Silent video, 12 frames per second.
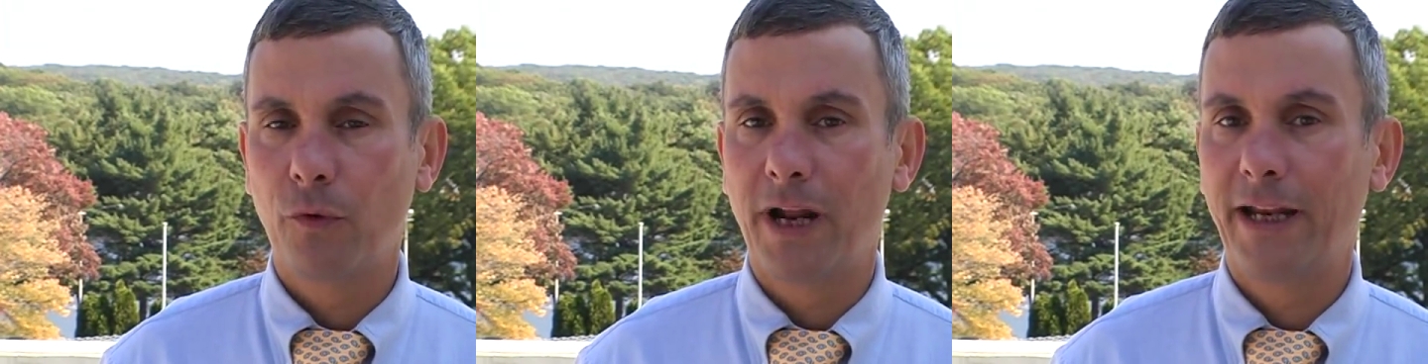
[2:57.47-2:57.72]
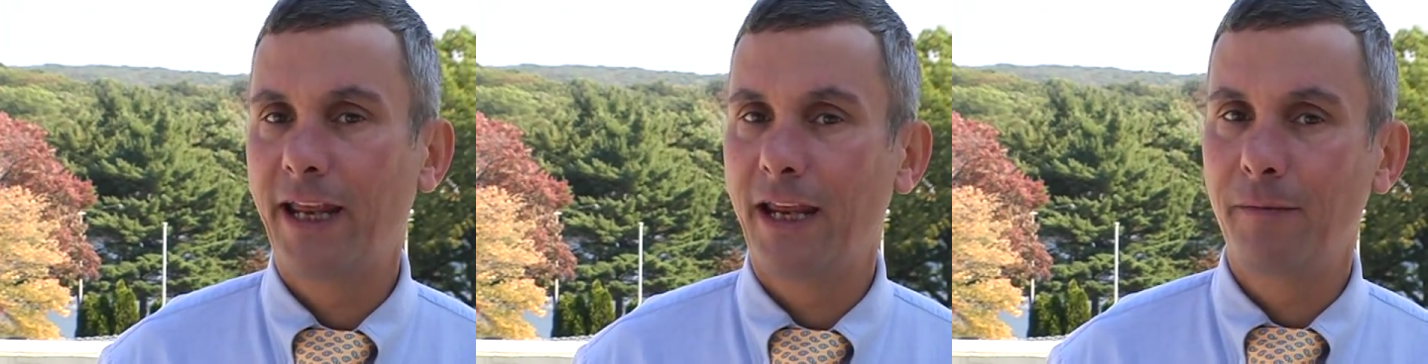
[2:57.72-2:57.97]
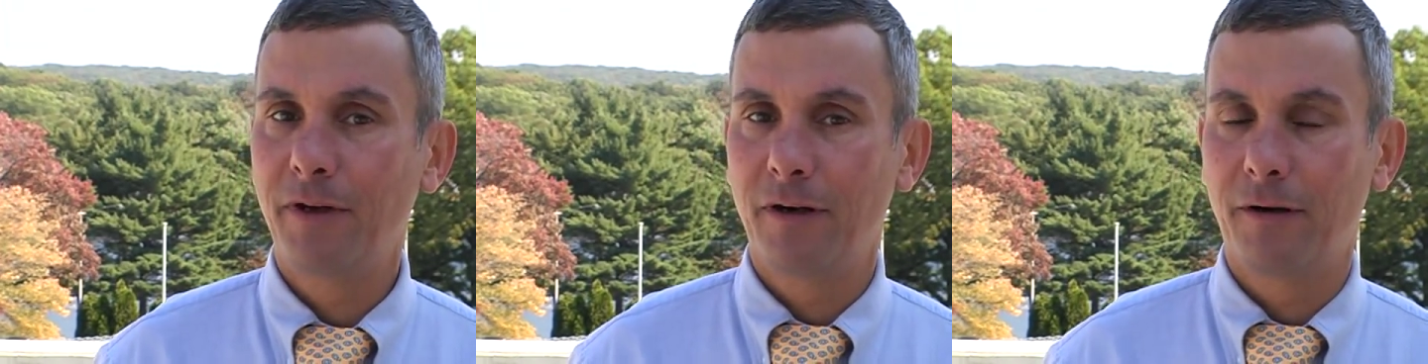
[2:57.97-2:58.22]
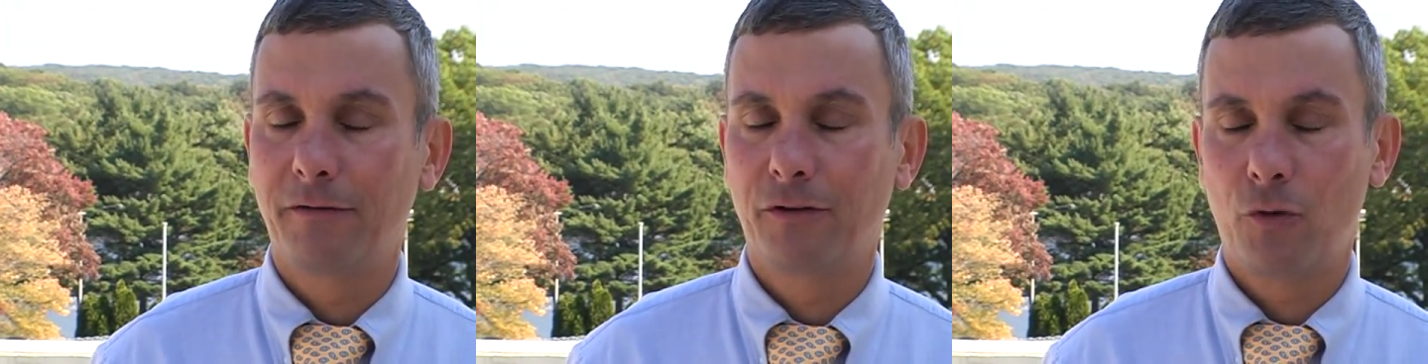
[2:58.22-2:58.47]
When I came
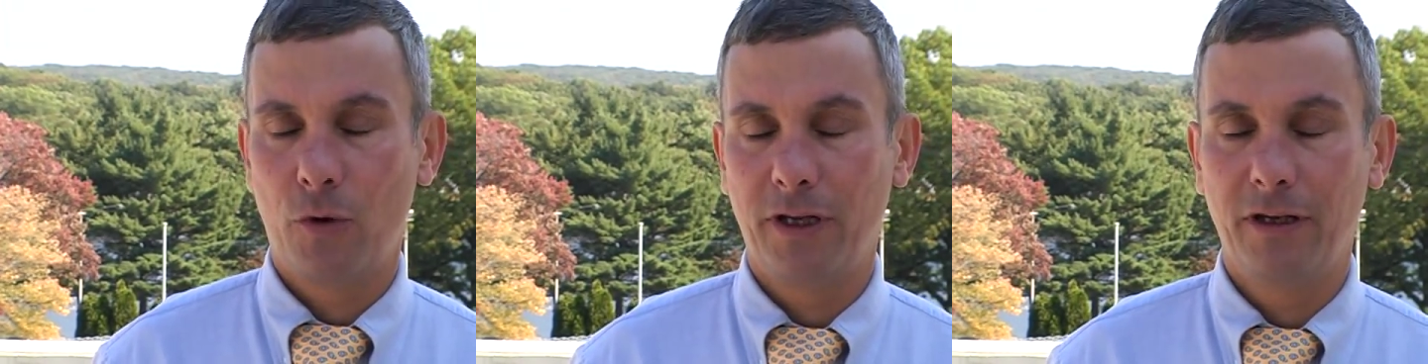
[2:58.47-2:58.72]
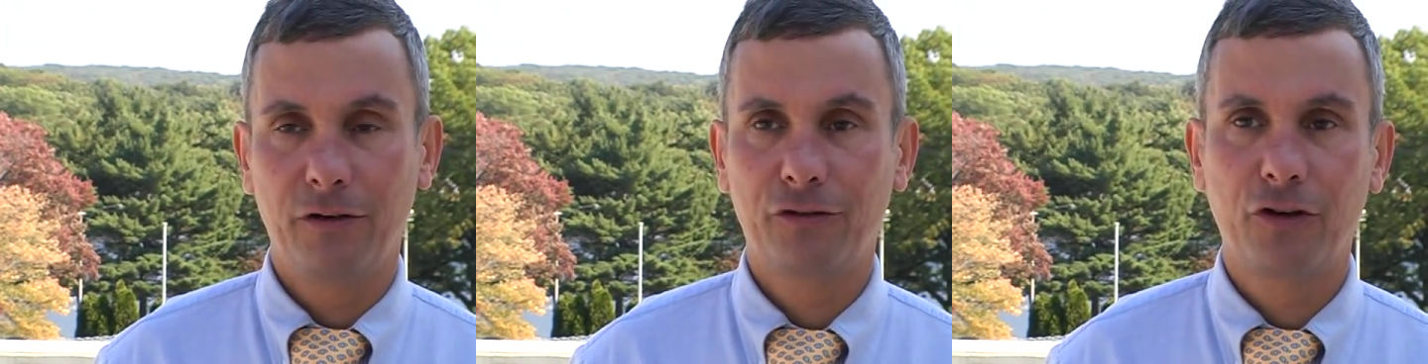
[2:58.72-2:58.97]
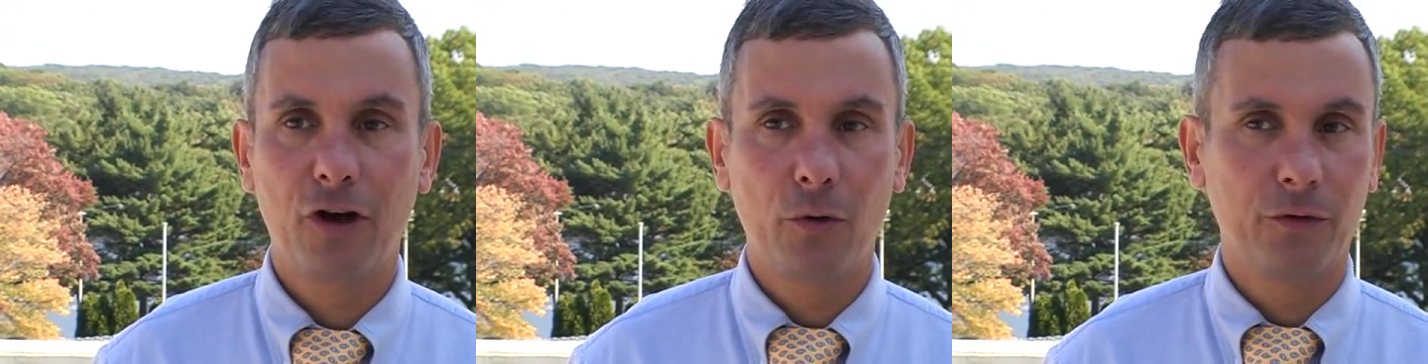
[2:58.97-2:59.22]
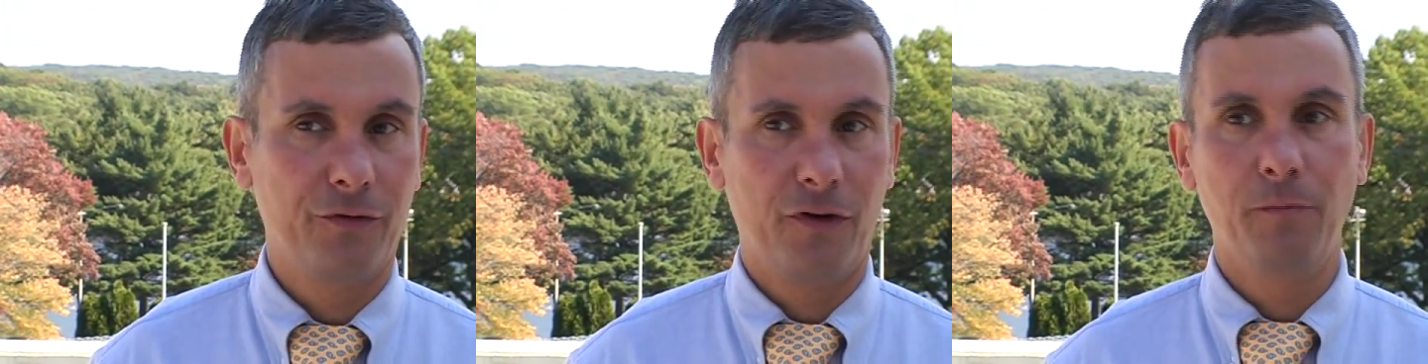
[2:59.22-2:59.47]
here 20 years ago, it
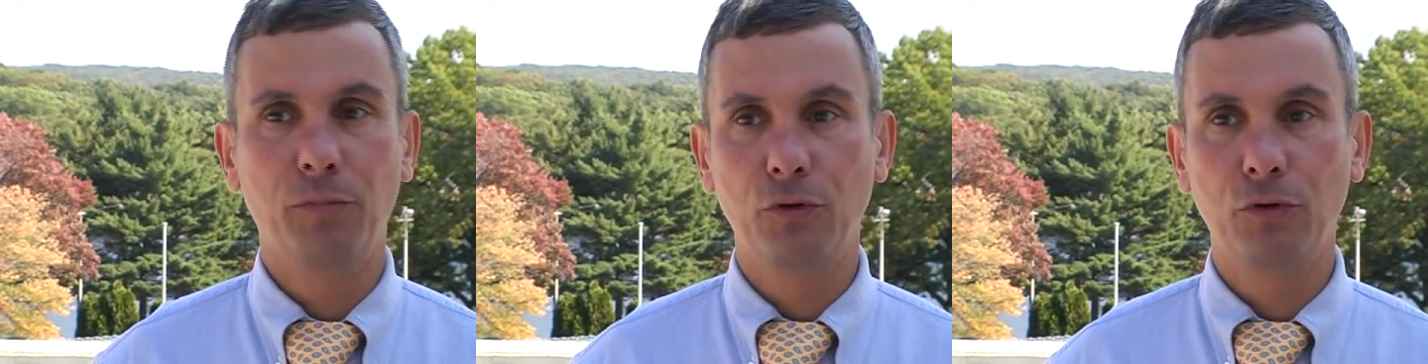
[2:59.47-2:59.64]
was a very